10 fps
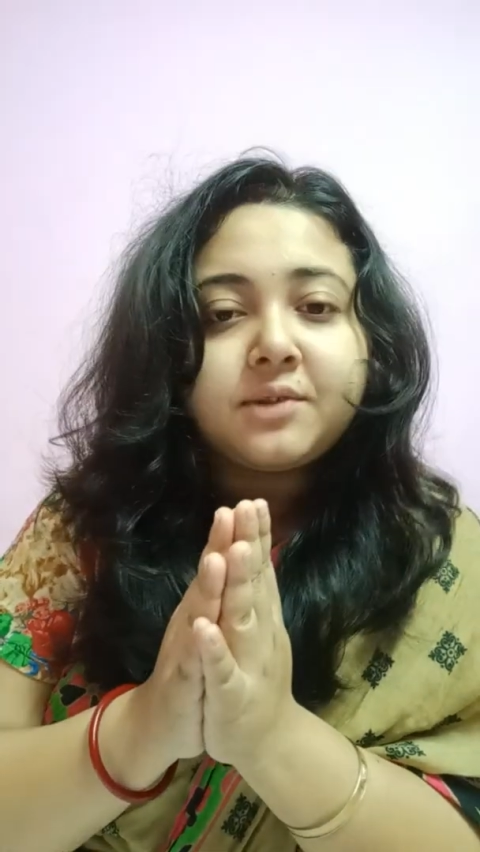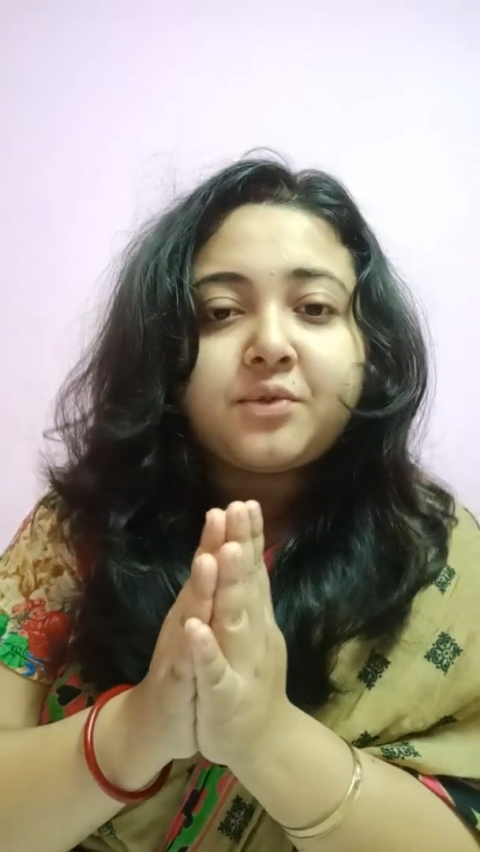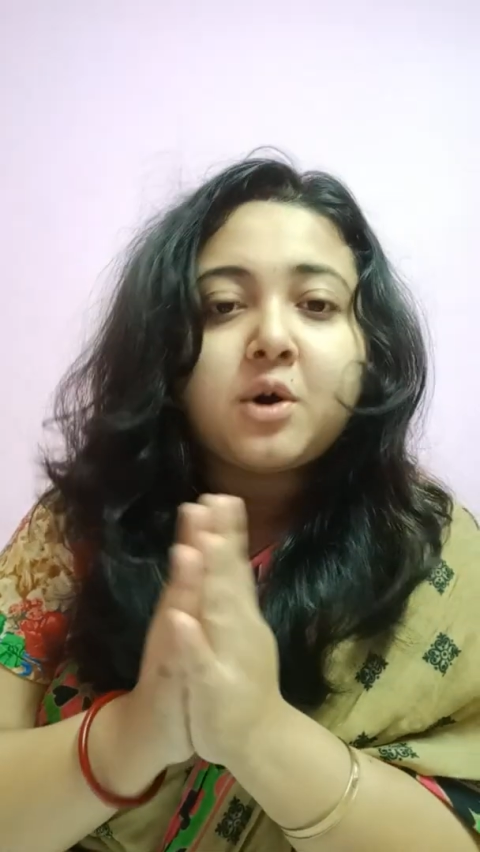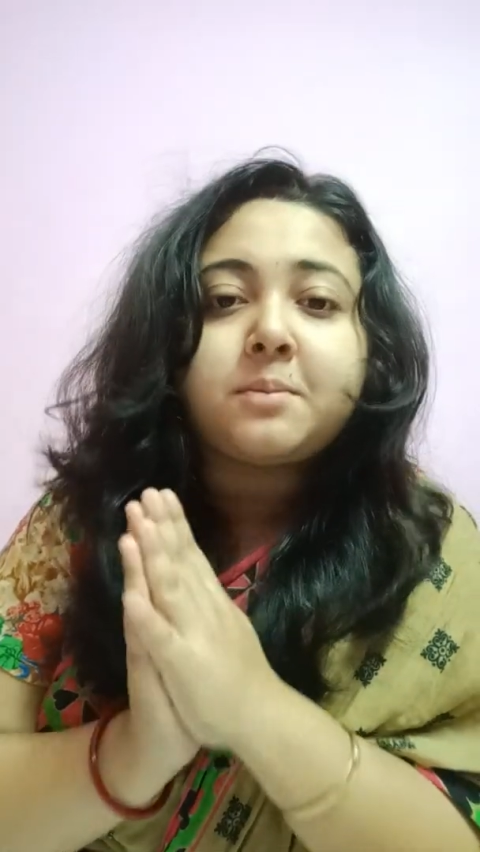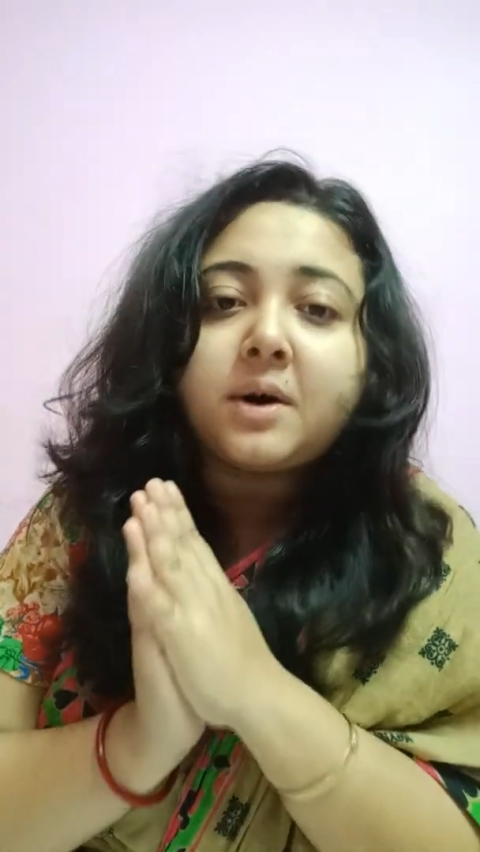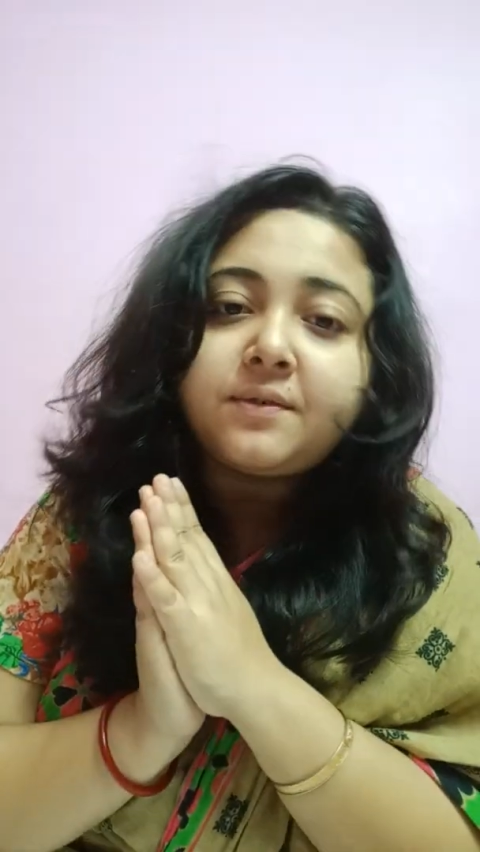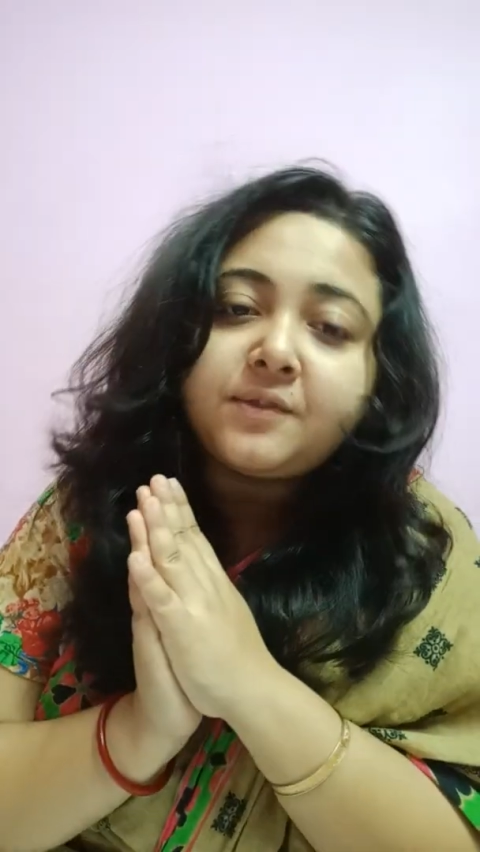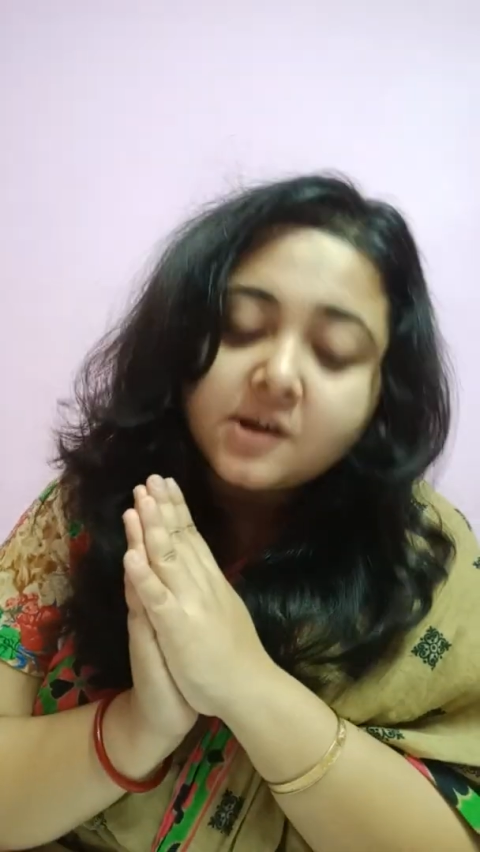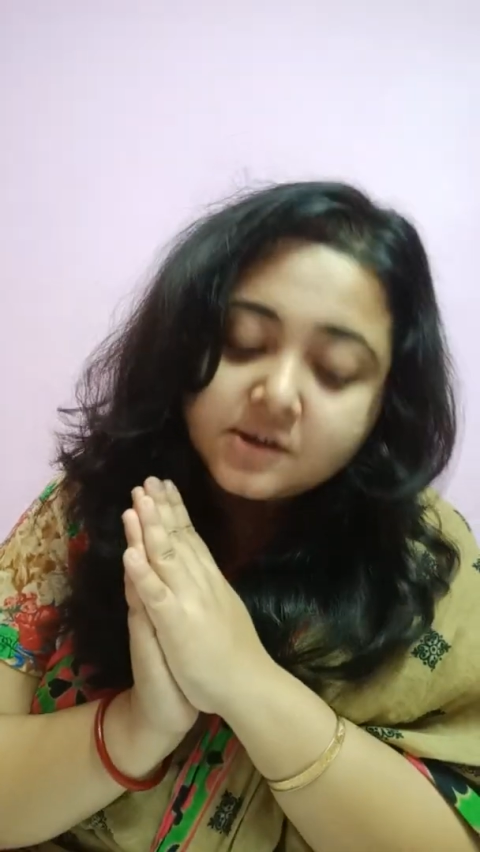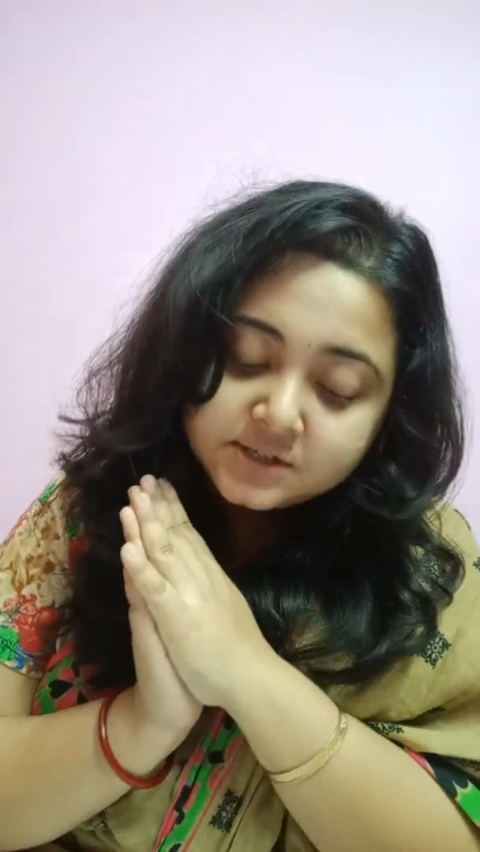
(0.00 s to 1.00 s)
form of
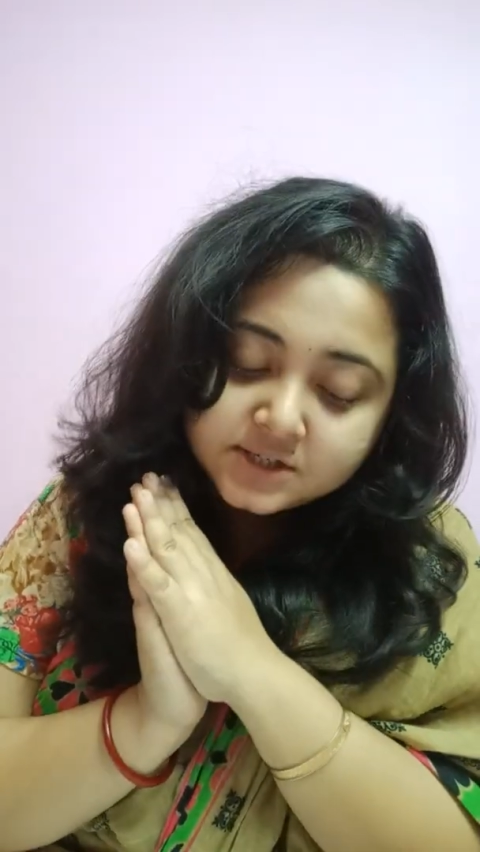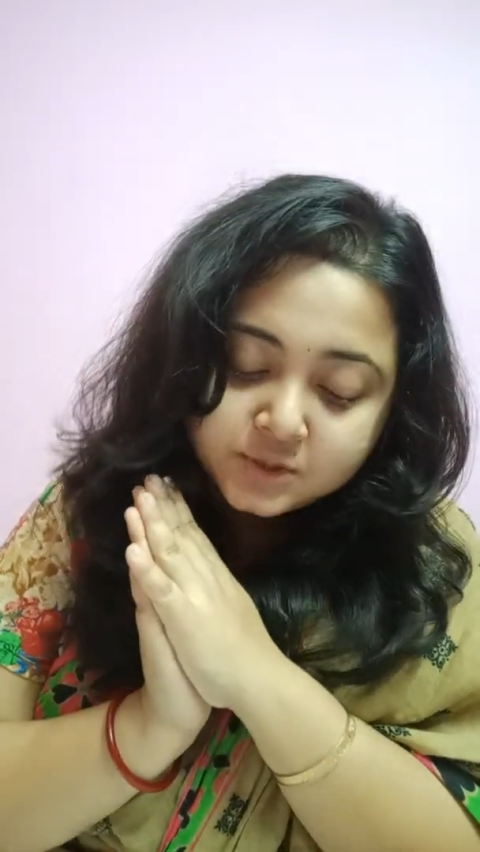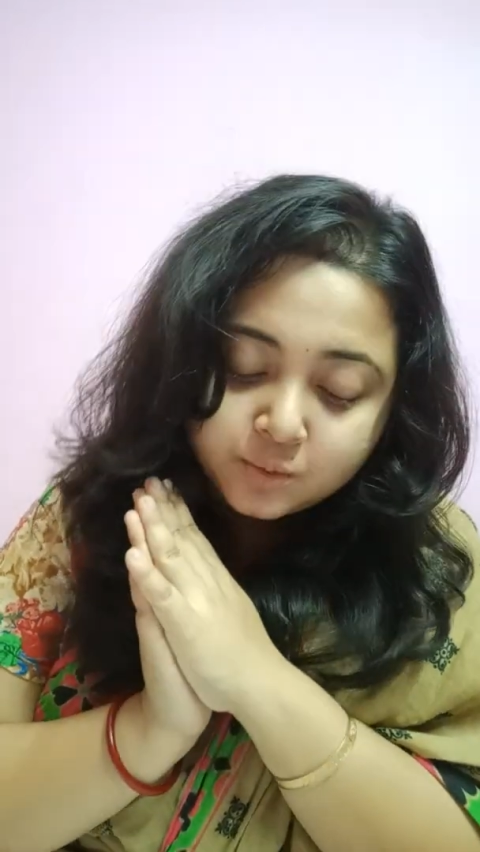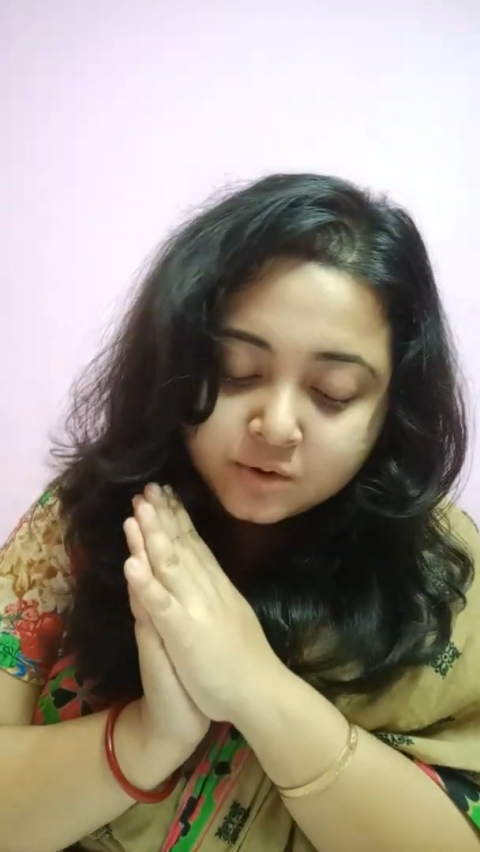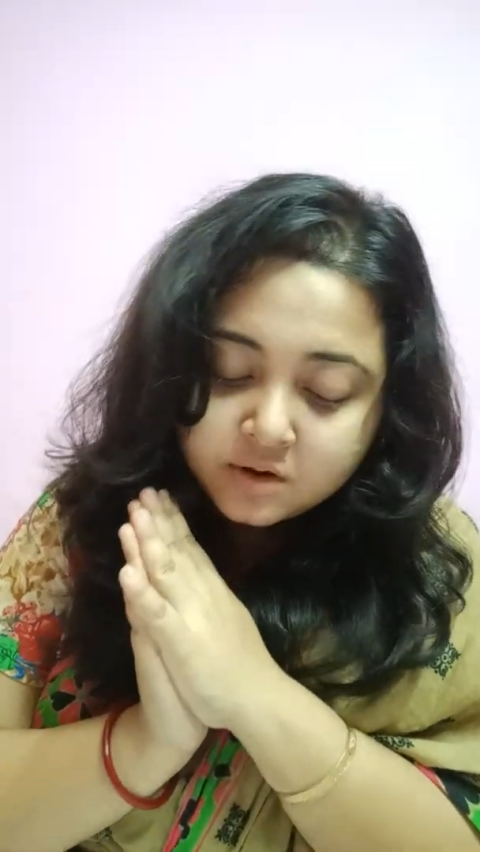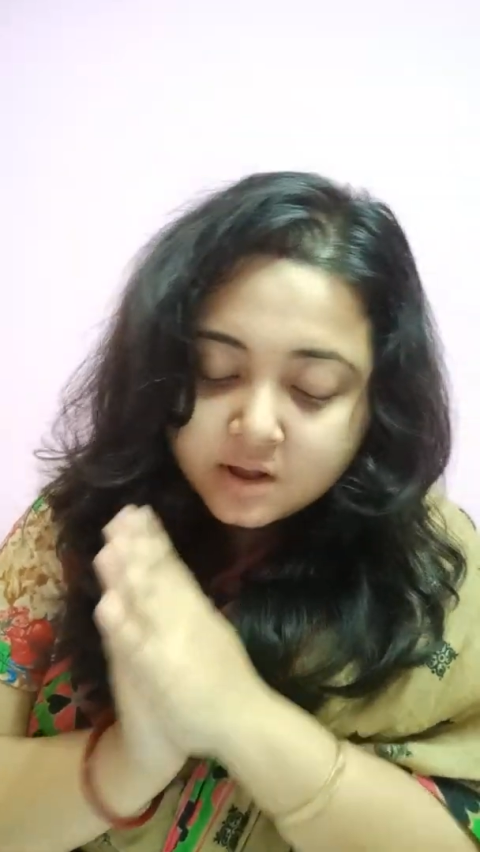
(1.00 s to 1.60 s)
stool